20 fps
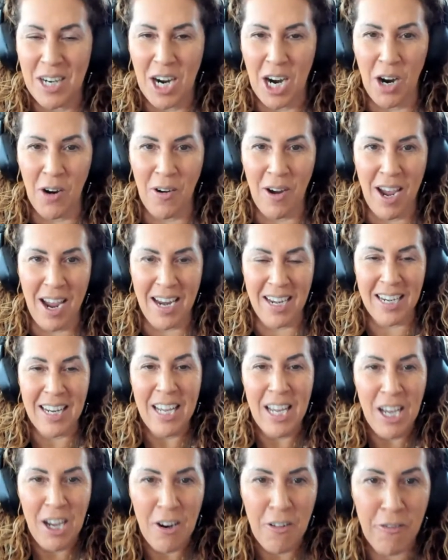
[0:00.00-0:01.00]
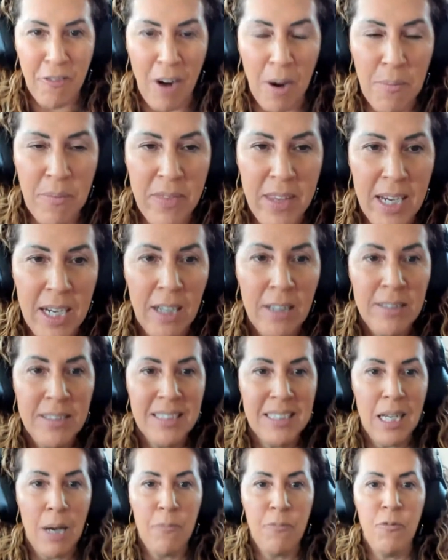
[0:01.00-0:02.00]
All right. From there,
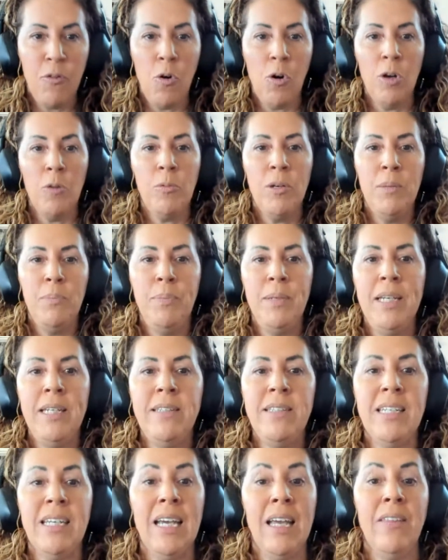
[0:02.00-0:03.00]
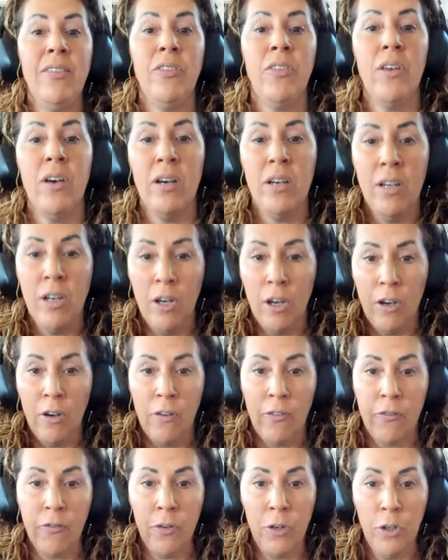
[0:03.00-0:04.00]
step 4 would be to get the
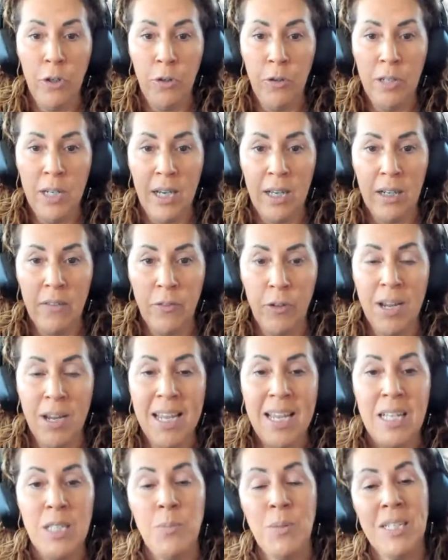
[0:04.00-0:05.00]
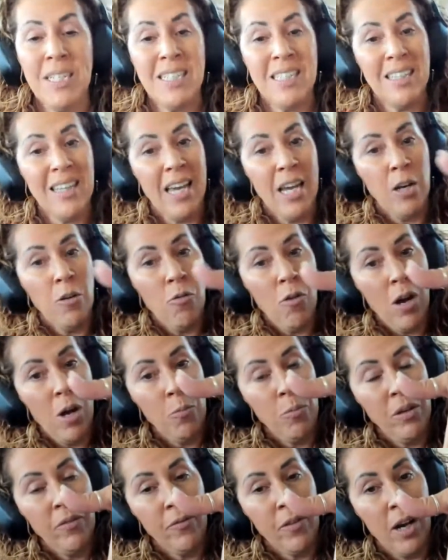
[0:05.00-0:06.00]
food out of your hand, because later on
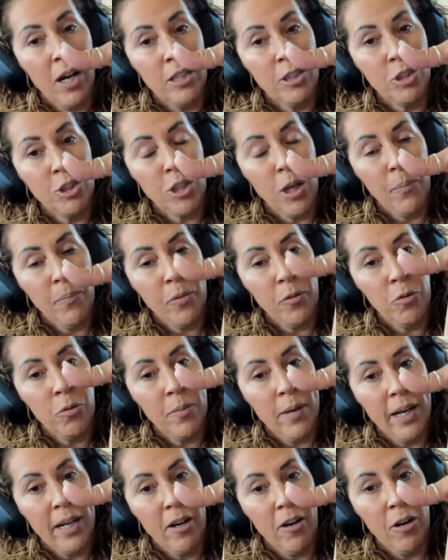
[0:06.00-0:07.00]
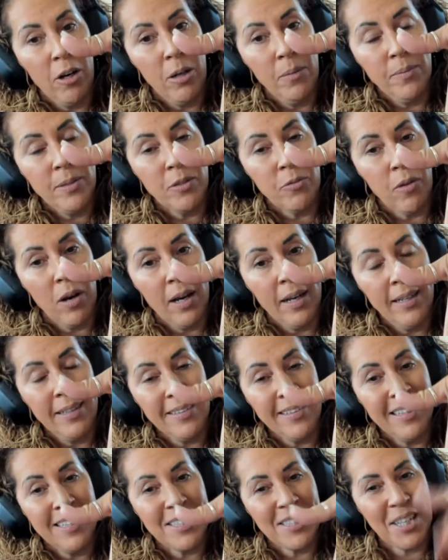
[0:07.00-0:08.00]
we've got jump through my arms, right?
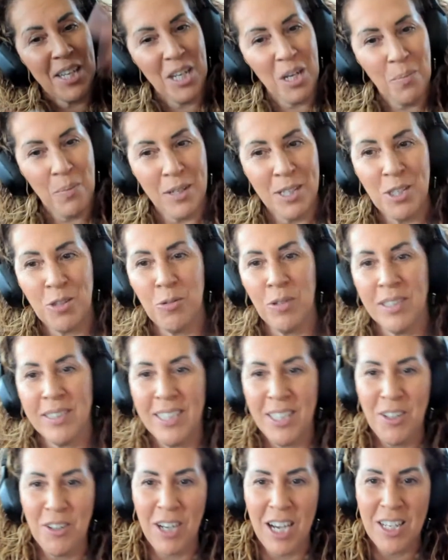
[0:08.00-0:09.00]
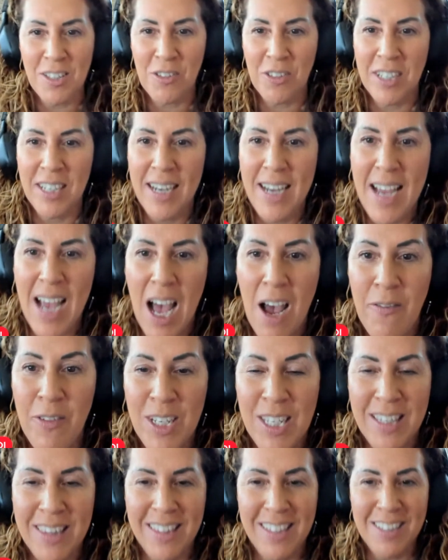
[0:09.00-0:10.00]
It's going to be a trick that you guys are going to have
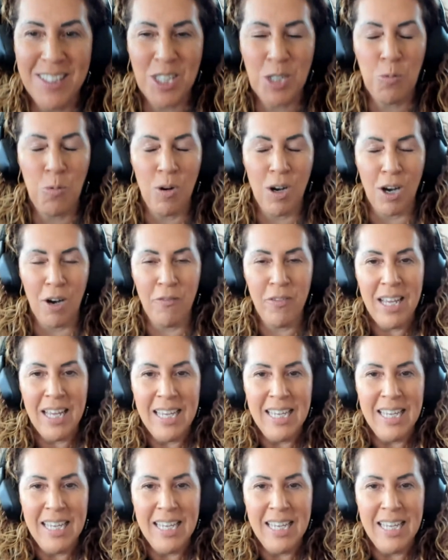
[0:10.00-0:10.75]
in this 12